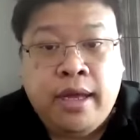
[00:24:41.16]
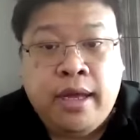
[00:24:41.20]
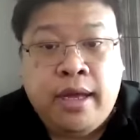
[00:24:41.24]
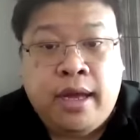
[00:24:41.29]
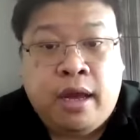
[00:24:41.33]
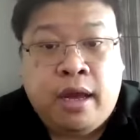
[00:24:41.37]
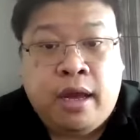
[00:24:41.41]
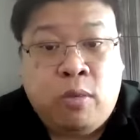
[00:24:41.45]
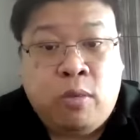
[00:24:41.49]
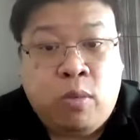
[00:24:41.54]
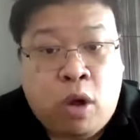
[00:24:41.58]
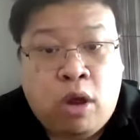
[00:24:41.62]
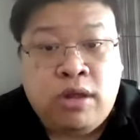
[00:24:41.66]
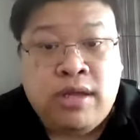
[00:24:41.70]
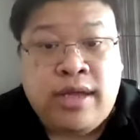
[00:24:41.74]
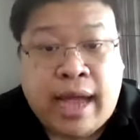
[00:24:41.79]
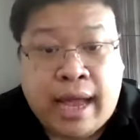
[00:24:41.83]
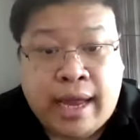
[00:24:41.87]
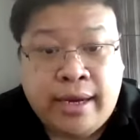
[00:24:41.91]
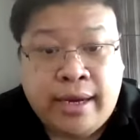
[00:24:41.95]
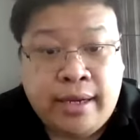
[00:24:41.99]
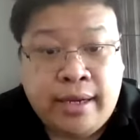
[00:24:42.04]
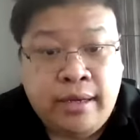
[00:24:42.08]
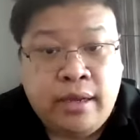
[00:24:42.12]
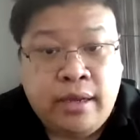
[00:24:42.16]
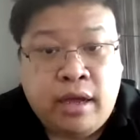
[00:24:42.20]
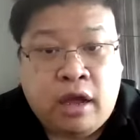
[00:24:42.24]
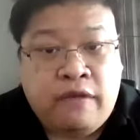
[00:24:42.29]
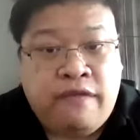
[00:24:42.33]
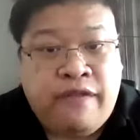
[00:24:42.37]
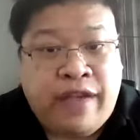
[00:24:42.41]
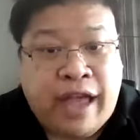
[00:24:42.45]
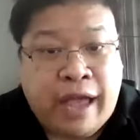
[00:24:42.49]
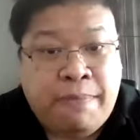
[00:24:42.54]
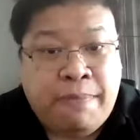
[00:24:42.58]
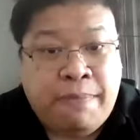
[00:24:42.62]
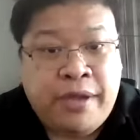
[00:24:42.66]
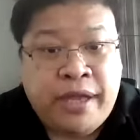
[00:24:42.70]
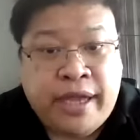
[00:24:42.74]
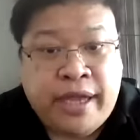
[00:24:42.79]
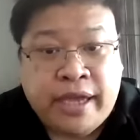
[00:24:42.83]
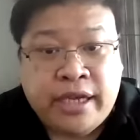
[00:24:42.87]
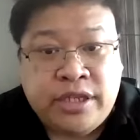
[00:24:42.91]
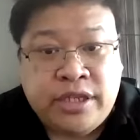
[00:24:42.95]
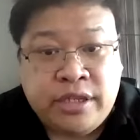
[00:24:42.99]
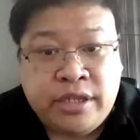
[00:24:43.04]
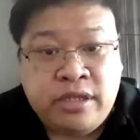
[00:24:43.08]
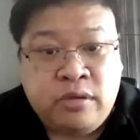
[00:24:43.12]
wall garden of
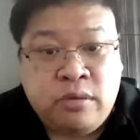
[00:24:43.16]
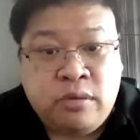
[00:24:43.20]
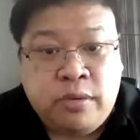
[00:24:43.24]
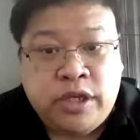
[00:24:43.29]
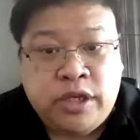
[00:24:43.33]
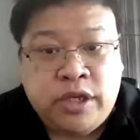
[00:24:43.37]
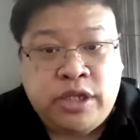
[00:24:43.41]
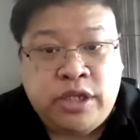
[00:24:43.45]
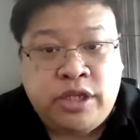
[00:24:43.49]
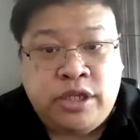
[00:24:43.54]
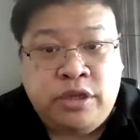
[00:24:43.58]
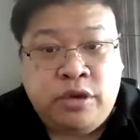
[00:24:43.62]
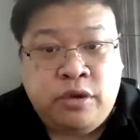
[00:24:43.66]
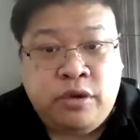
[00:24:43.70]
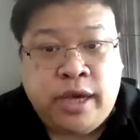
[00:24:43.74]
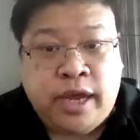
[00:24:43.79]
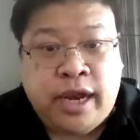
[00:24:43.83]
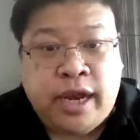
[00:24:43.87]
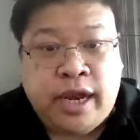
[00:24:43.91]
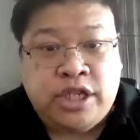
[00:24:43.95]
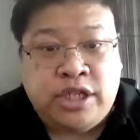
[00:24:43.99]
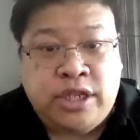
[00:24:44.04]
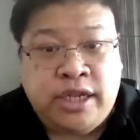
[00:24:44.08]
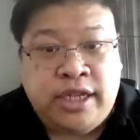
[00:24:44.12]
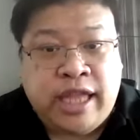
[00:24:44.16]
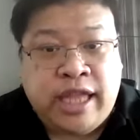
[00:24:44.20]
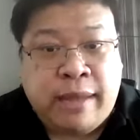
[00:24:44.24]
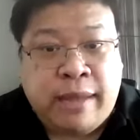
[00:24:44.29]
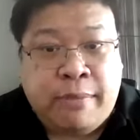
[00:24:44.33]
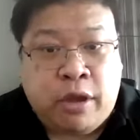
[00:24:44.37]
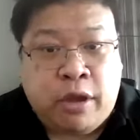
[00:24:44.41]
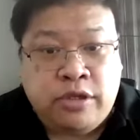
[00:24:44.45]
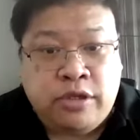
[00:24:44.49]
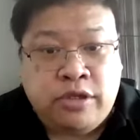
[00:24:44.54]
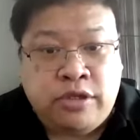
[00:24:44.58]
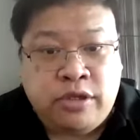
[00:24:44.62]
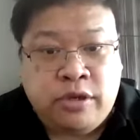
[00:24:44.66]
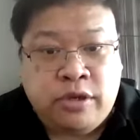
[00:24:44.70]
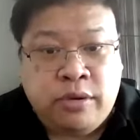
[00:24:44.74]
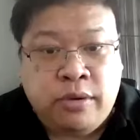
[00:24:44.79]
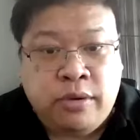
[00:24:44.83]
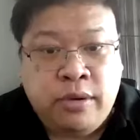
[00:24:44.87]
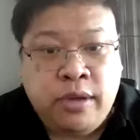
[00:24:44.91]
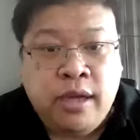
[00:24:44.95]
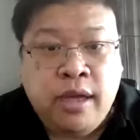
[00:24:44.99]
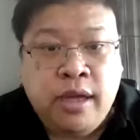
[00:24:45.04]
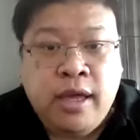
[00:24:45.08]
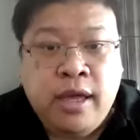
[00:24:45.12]
applications which you can actually tap onto.
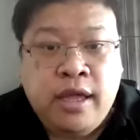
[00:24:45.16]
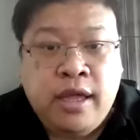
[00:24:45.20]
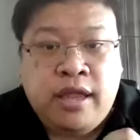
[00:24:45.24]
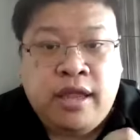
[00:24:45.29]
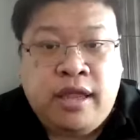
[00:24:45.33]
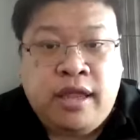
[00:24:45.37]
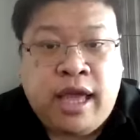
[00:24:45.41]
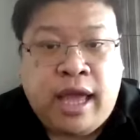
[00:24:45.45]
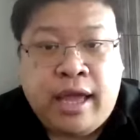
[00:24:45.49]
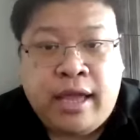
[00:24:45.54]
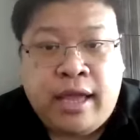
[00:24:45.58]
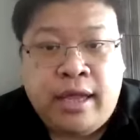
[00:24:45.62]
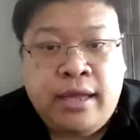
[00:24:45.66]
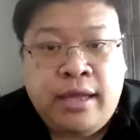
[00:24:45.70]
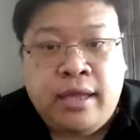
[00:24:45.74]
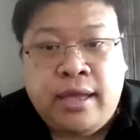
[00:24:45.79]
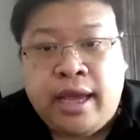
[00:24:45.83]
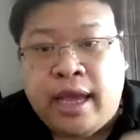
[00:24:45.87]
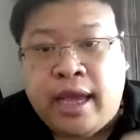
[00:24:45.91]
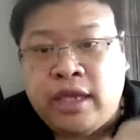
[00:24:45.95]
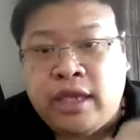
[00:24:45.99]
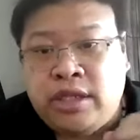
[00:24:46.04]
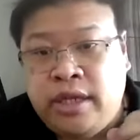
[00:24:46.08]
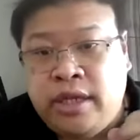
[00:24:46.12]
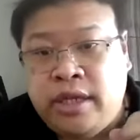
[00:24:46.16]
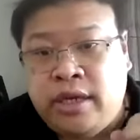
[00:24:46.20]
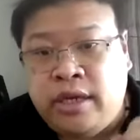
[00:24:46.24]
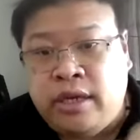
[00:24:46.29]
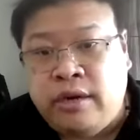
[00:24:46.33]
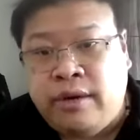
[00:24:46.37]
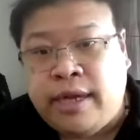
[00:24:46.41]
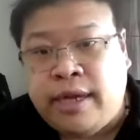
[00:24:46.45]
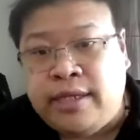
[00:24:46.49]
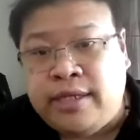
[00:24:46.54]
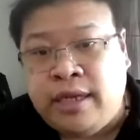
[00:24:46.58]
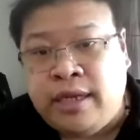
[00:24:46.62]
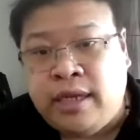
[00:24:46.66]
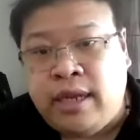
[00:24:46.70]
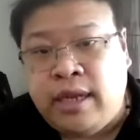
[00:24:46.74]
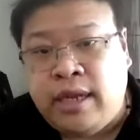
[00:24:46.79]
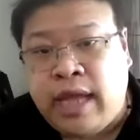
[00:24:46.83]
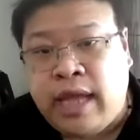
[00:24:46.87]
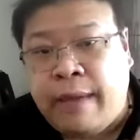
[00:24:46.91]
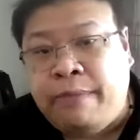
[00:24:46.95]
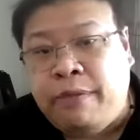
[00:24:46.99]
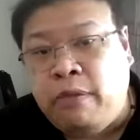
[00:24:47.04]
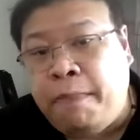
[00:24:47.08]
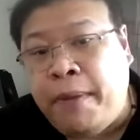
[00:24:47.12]
Then they actually created
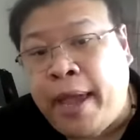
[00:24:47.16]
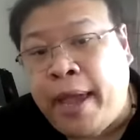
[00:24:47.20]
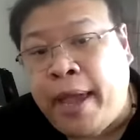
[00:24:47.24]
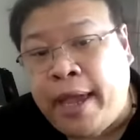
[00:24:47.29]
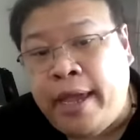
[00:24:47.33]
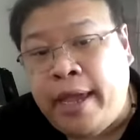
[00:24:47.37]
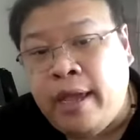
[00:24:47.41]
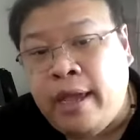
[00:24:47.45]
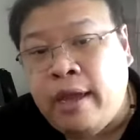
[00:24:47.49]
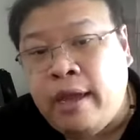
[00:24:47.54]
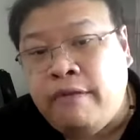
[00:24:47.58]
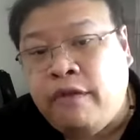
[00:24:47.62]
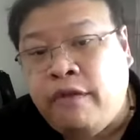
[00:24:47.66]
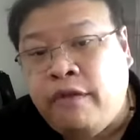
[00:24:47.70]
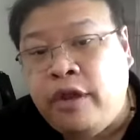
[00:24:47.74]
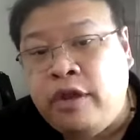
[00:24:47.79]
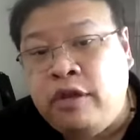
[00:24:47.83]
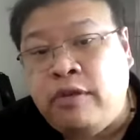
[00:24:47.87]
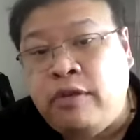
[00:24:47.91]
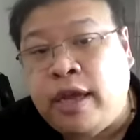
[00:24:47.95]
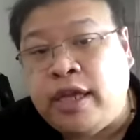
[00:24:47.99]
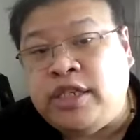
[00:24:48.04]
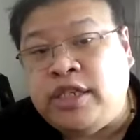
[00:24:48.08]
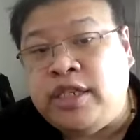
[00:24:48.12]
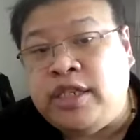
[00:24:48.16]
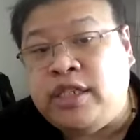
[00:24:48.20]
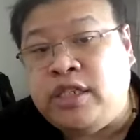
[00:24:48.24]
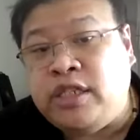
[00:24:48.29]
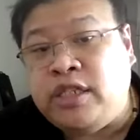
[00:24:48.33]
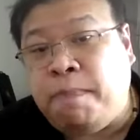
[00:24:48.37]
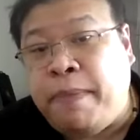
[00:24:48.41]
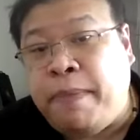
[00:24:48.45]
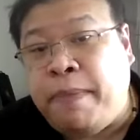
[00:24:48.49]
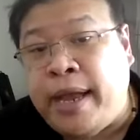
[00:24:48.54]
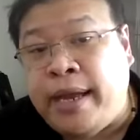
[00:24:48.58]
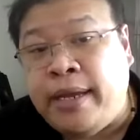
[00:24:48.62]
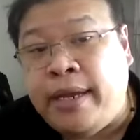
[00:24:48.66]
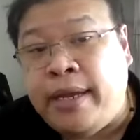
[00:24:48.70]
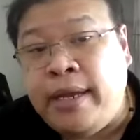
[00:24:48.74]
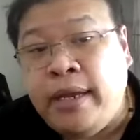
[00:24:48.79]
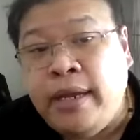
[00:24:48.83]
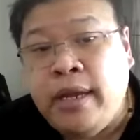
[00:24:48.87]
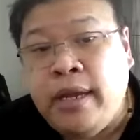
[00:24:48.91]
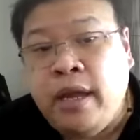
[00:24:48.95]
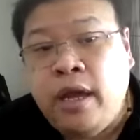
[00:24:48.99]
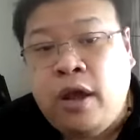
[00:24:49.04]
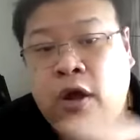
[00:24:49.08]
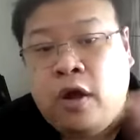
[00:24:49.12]
Apple Pay for you to actually spend
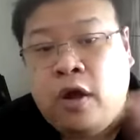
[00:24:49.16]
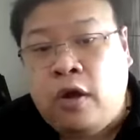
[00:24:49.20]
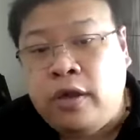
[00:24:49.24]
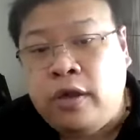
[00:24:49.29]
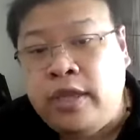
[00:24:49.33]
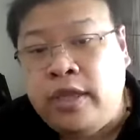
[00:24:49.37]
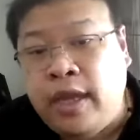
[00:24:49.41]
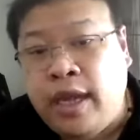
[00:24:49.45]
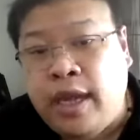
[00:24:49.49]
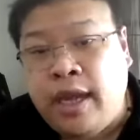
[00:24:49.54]
on